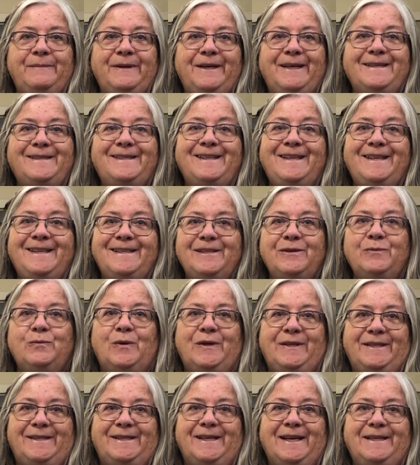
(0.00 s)
because it isn't
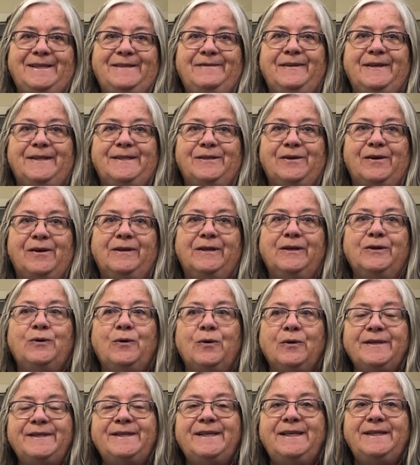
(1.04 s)
one size fits all. A
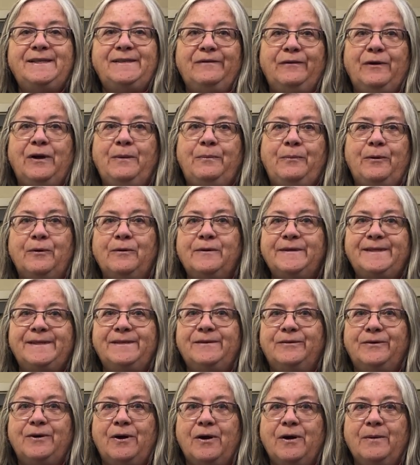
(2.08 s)
corset is a very
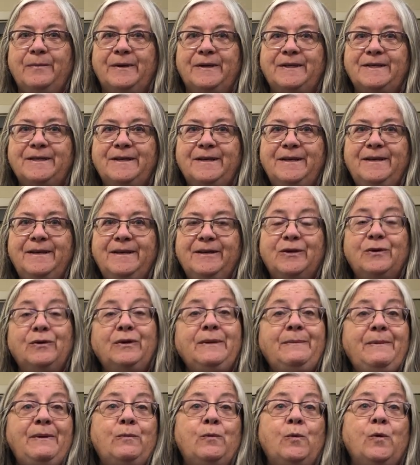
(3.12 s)
personal garment. It can
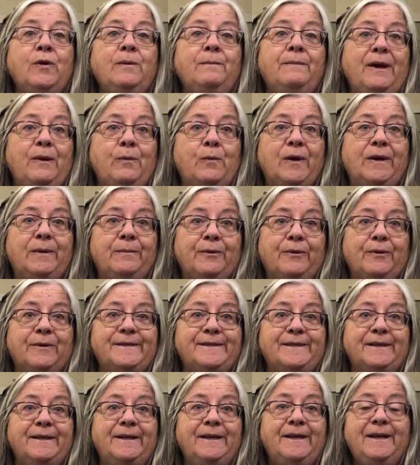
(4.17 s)
only be worn by one
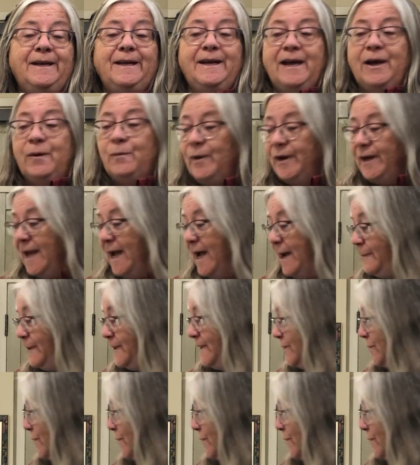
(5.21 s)
person. And what happens